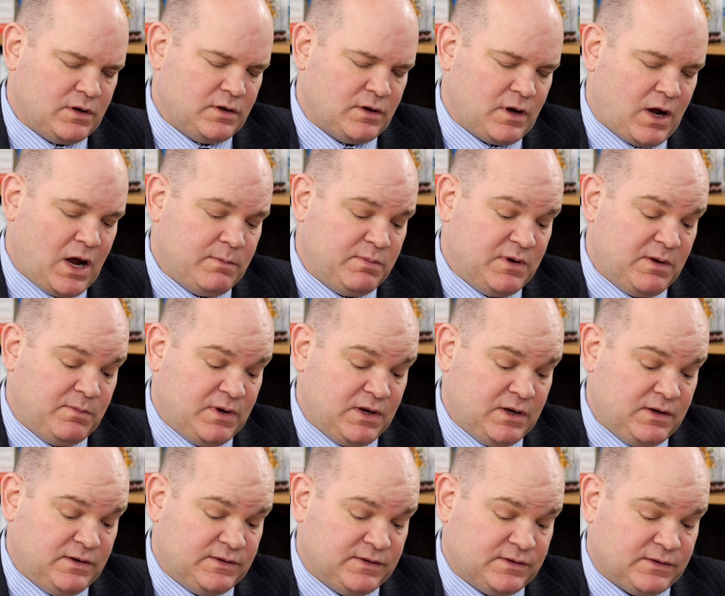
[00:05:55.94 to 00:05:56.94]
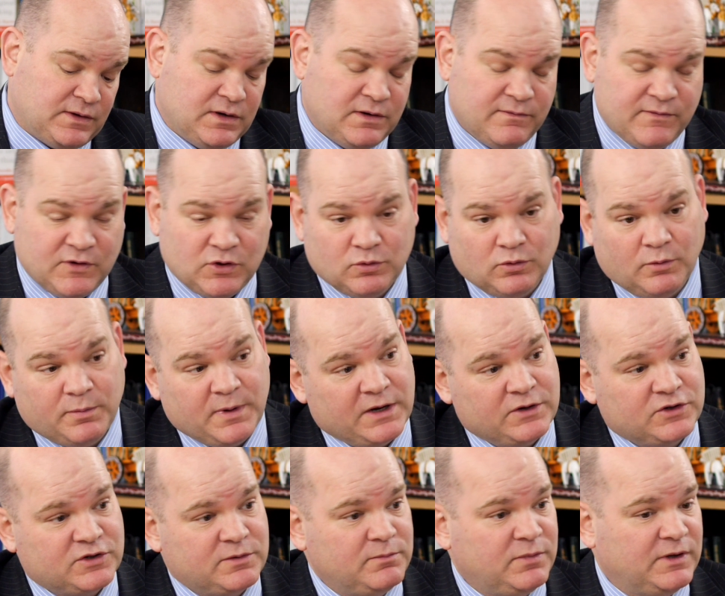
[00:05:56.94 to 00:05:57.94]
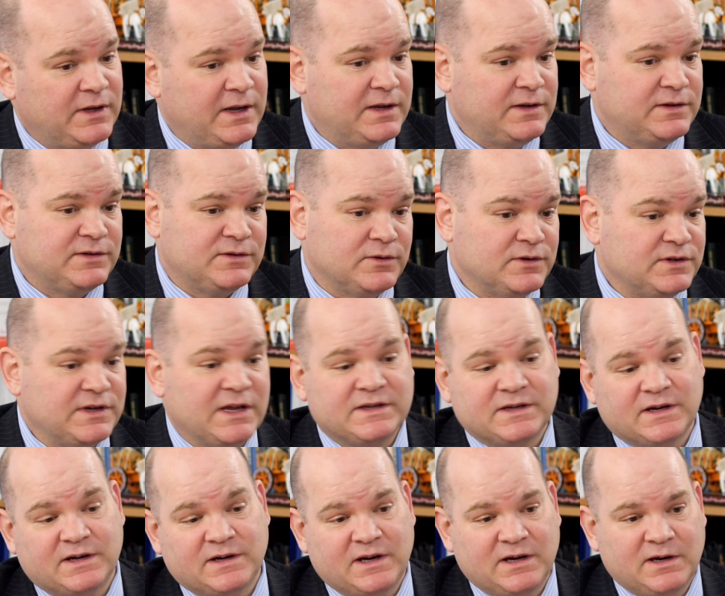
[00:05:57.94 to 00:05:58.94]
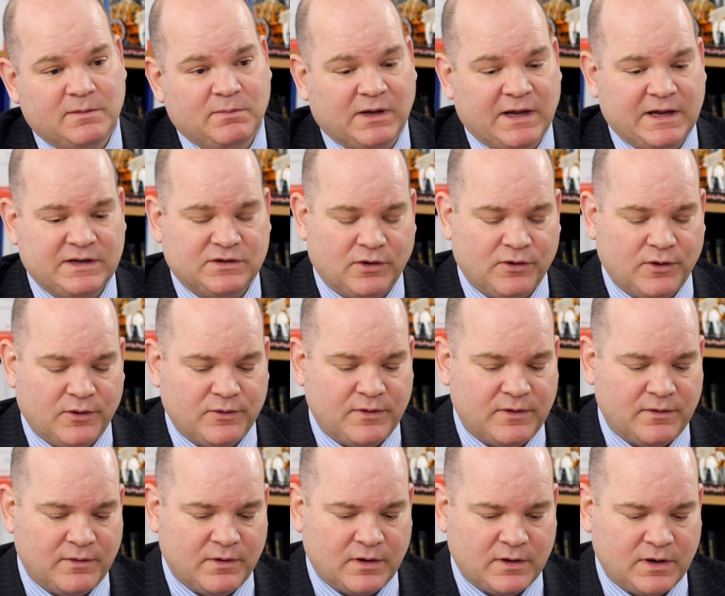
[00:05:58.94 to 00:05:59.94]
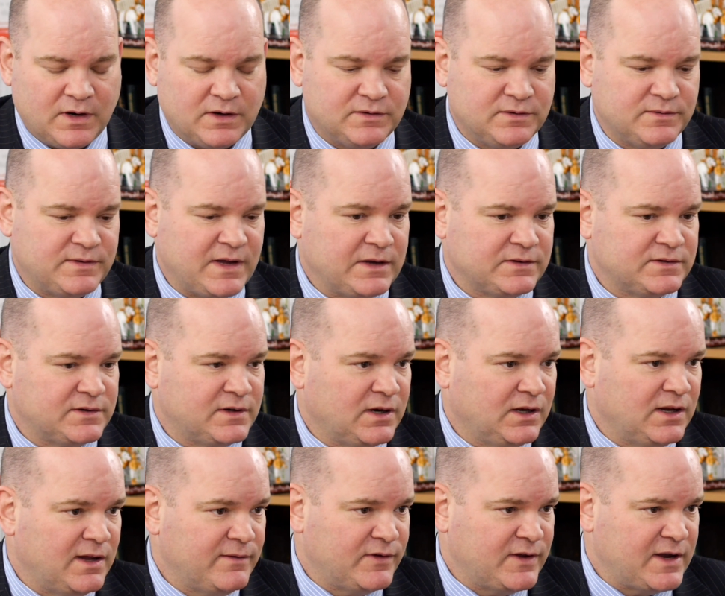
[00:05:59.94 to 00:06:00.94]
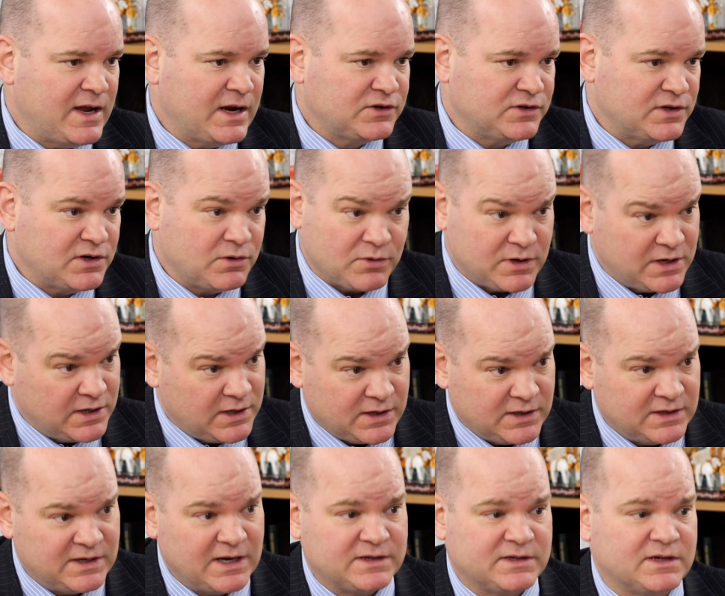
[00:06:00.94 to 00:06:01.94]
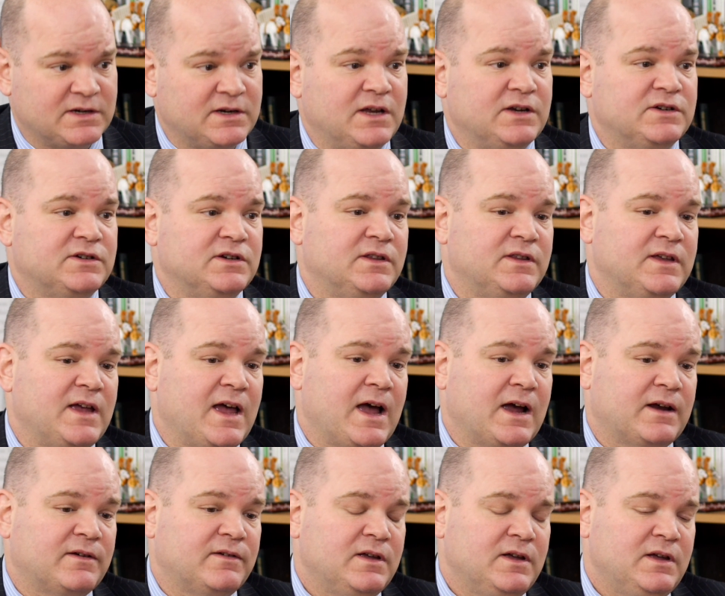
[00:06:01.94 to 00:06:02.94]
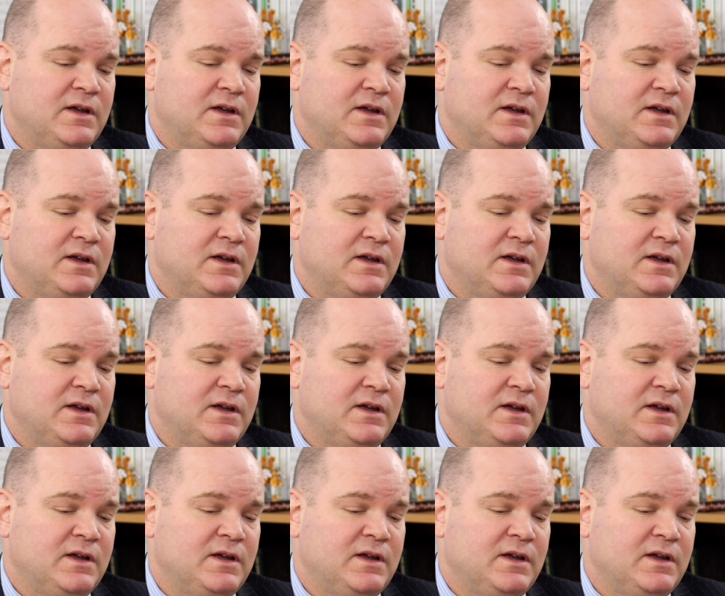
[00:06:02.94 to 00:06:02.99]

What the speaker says: IPPs, individual pension plans, or designated plans, although in 2011 they actually created a designation in the Act